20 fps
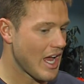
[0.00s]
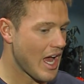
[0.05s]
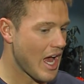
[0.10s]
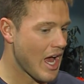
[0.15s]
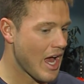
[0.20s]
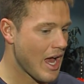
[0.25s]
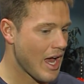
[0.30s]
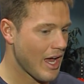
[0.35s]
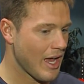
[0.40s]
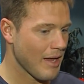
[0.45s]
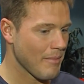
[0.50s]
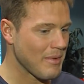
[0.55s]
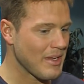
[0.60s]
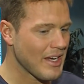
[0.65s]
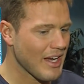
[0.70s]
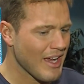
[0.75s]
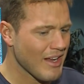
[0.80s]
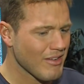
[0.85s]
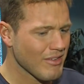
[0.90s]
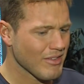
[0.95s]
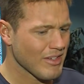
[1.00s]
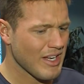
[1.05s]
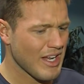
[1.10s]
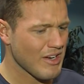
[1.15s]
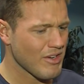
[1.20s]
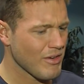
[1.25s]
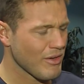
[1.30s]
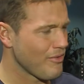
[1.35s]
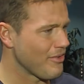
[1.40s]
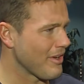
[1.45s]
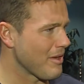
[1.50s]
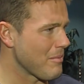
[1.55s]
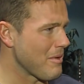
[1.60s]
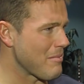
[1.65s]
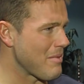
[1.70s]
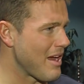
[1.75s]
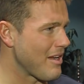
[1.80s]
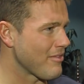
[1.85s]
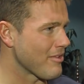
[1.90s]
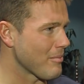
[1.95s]
Uh, I mean, I don't, I don't know if it could be
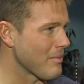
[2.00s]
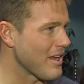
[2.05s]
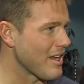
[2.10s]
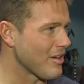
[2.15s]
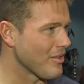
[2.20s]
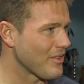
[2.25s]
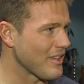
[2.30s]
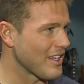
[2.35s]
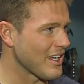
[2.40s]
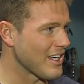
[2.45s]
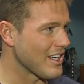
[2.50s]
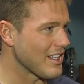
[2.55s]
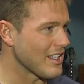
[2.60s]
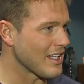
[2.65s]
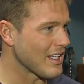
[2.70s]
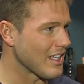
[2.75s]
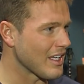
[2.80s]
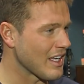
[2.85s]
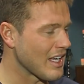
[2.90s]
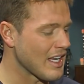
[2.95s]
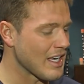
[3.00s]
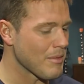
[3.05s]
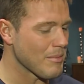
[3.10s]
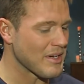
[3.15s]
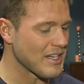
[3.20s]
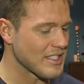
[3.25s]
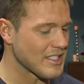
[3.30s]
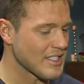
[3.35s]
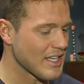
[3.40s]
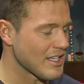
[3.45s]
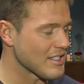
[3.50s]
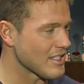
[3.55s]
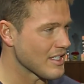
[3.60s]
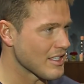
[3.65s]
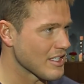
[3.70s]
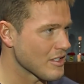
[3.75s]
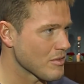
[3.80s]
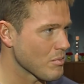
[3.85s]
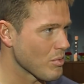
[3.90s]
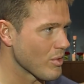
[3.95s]
bad for me. I don't think anything anybody says at
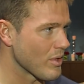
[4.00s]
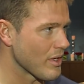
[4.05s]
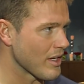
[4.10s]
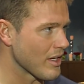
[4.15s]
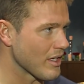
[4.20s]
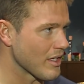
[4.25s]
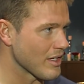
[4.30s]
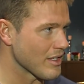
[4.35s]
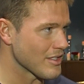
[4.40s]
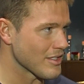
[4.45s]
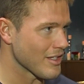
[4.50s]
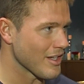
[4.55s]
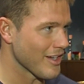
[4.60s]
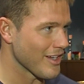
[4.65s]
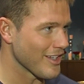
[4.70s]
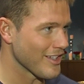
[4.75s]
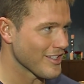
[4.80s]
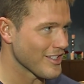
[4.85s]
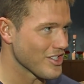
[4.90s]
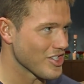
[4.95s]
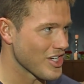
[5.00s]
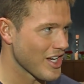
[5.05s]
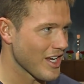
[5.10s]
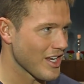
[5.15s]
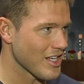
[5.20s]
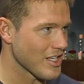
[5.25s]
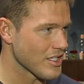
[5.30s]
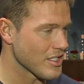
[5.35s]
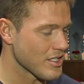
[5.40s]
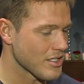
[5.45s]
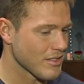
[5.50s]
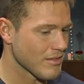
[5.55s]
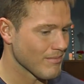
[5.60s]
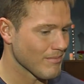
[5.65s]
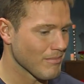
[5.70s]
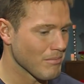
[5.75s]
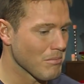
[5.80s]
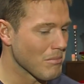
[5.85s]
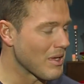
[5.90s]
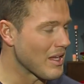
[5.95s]
this point is going to change
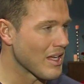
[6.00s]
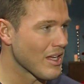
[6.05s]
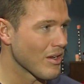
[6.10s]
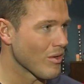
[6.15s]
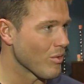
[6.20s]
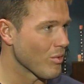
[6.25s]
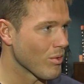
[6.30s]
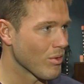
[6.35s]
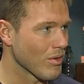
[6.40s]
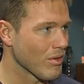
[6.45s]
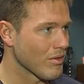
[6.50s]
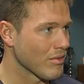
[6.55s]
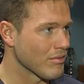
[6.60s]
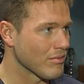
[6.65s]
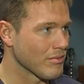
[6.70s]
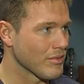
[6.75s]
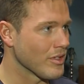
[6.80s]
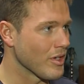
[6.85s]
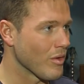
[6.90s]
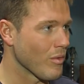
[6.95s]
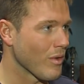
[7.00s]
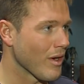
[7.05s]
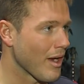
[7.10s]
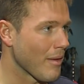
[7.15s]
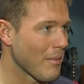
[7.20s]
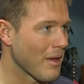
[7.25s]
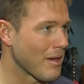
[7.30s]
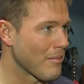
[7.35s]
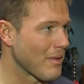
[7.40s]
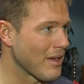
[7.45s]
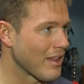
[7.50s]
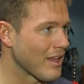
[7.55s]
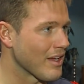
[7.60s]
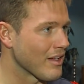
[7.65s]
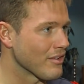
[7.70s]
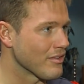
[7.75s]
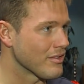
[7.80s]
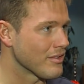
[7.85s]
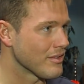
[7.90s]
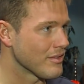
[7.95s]
me or you know where I'm at in my life.